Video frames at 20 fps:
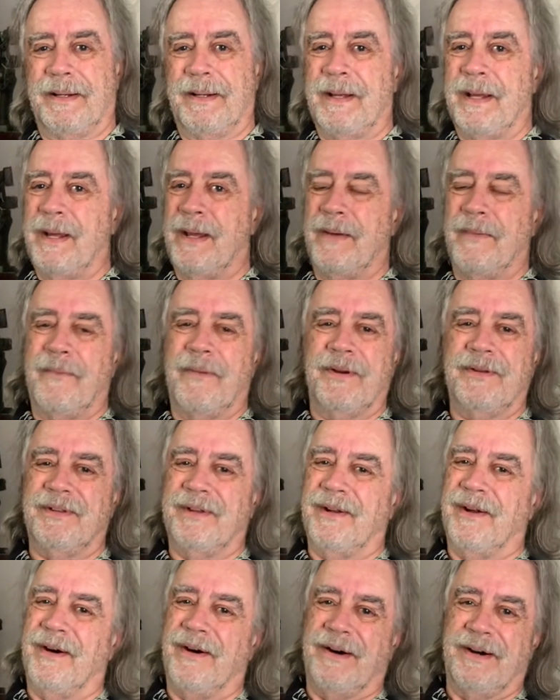It
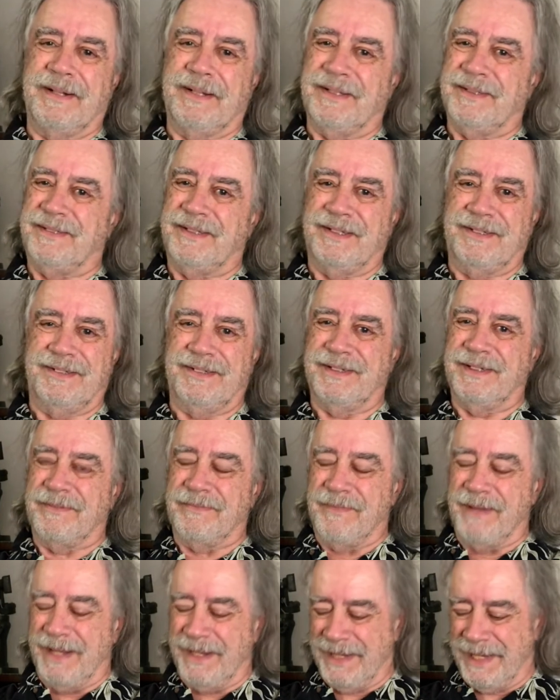wasn't a hard decision to
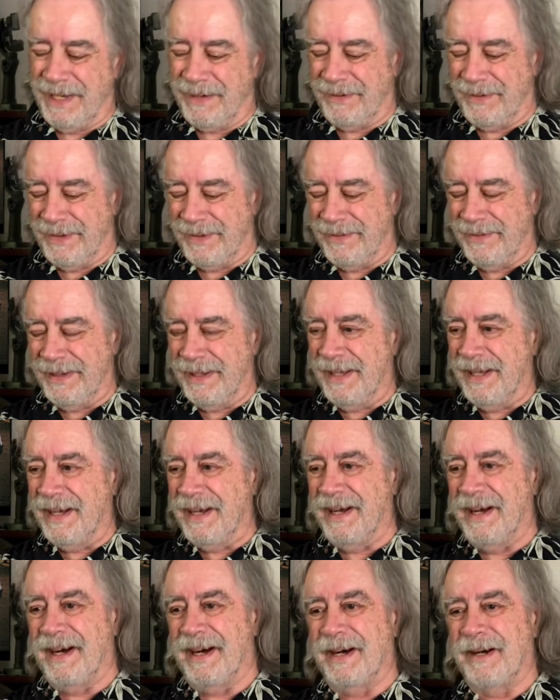make at all.
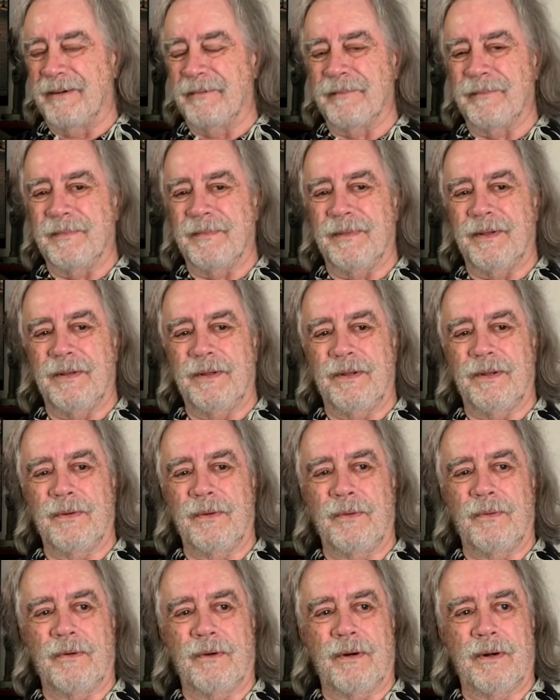
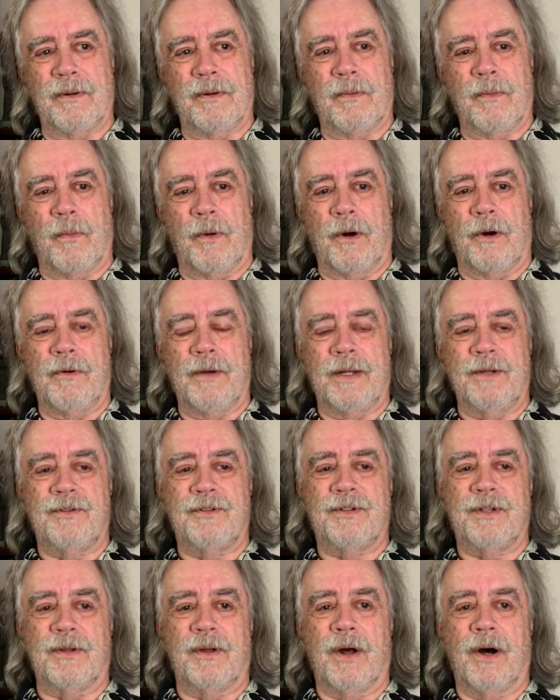You were and
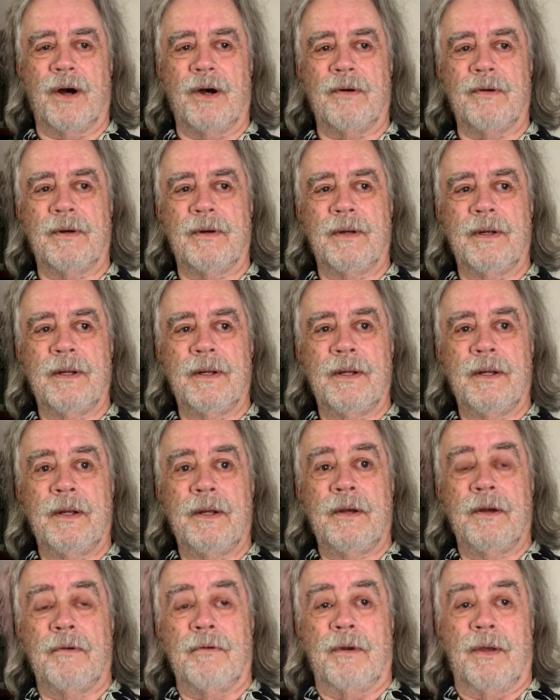still are
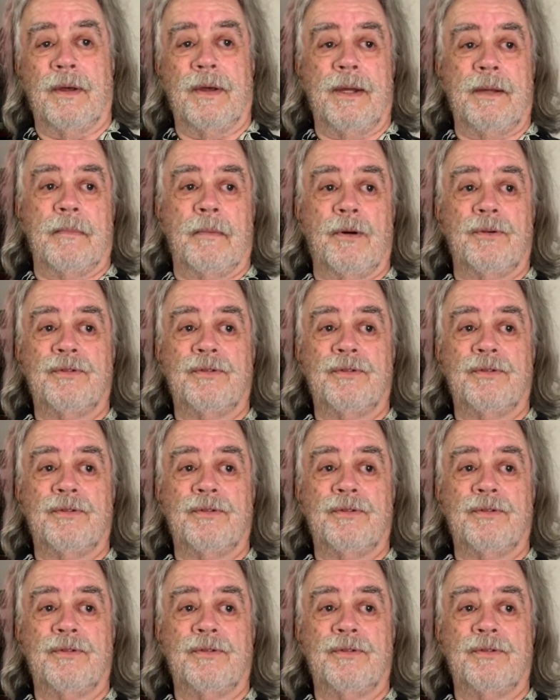really the most